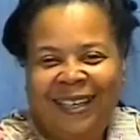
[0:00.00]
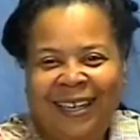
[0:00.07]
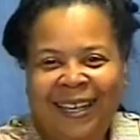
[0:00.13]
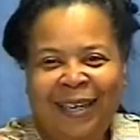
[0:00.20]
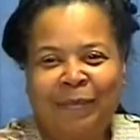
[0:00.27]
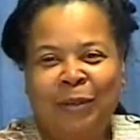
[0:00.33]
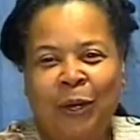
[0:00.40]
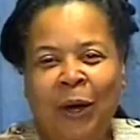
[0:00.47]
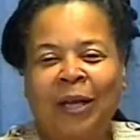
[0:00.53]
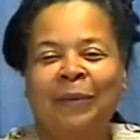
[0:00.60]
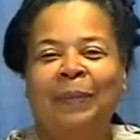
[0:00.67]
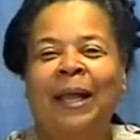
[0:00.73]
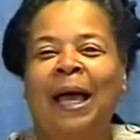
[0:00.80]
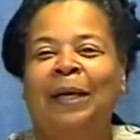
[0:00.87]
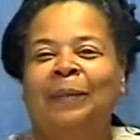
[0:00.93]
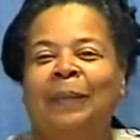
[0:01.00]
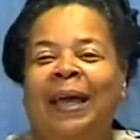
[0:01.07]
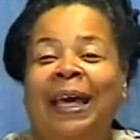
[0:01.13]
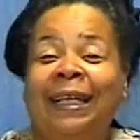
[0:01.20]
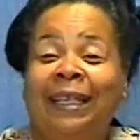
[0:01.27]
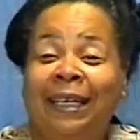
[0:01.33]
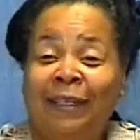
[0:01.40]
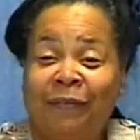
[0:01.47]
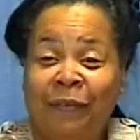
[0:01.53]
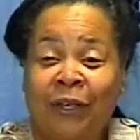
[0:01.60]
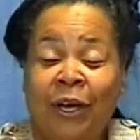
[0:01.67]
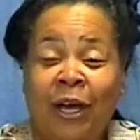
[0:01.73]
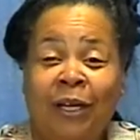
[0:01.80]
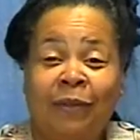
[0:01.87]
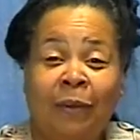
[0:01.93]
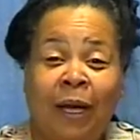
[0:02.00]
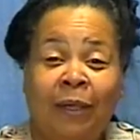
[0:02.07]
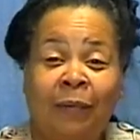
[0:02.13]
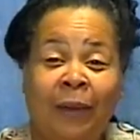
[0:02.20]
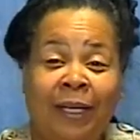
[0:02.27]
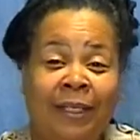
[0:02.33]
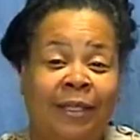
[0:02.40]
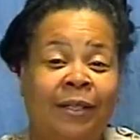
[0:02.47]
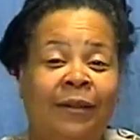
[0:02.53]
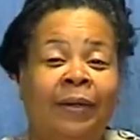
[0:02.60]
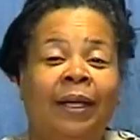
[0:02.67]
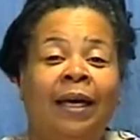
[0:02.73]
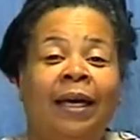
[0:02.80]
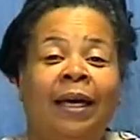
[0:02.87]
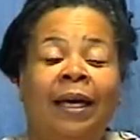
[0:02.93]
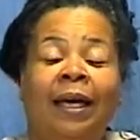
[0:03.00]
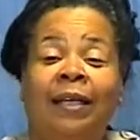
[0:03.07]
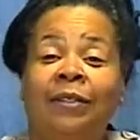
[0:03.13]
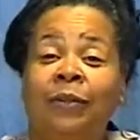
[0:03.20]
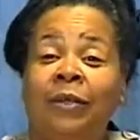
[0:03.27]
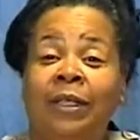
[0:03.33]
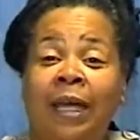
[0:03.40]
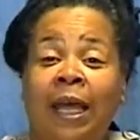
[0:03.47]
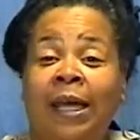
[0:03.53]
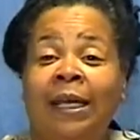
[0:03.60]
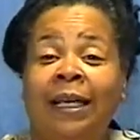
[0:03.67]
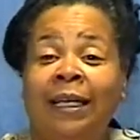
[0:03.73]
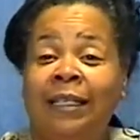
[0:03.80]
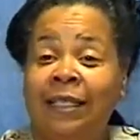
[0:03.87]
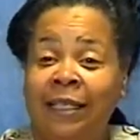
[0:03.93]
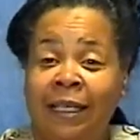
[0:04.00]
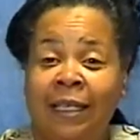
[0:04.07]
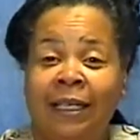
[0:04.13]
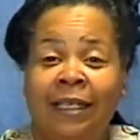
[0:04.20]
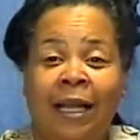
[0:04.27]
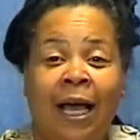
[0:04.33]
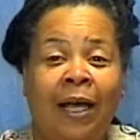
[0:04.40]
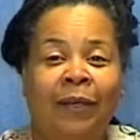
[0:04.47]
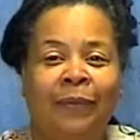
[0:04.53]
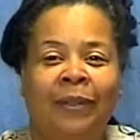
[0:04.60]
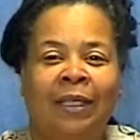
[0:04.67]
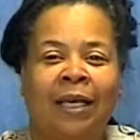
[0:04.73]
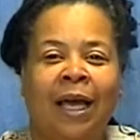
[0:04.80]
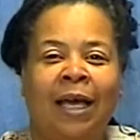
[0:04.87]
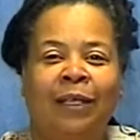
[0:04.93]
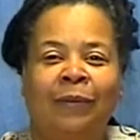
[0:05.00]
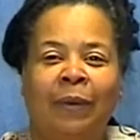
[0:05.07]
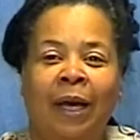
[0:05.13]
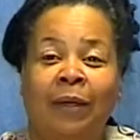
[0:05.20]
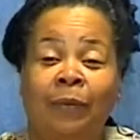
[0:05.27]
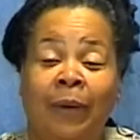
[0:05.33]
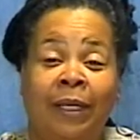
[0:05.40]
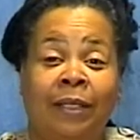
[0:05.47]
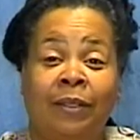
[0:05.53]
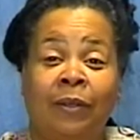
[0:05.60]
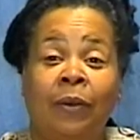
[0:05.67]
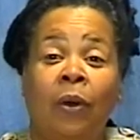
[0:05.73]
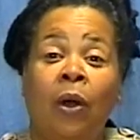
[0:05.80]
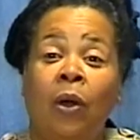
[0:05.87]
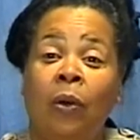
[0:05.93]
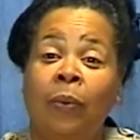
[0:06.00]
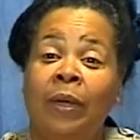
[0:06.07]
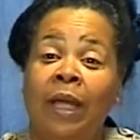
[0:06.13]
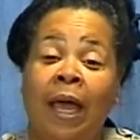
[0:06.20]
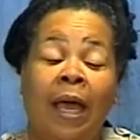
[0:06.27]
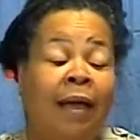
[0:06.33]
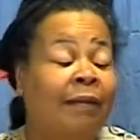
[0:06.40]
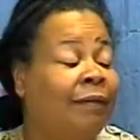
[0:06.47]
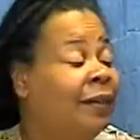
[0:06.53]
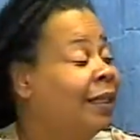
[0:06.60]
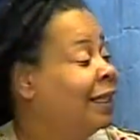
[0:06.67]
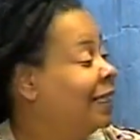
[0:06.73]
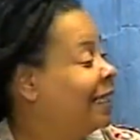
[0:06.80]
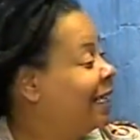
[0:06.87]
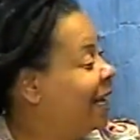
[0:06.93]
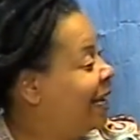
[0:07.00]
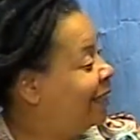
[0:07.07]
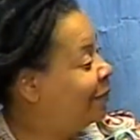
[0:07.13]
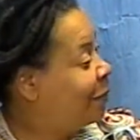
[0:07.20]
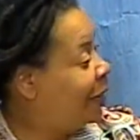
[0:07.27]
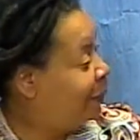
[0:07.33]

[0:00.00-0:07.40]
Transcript: I'm Dawn Blackman in for Conrad Wetzel. And today, in sitting down with Conrad Wetzel, we have Conrad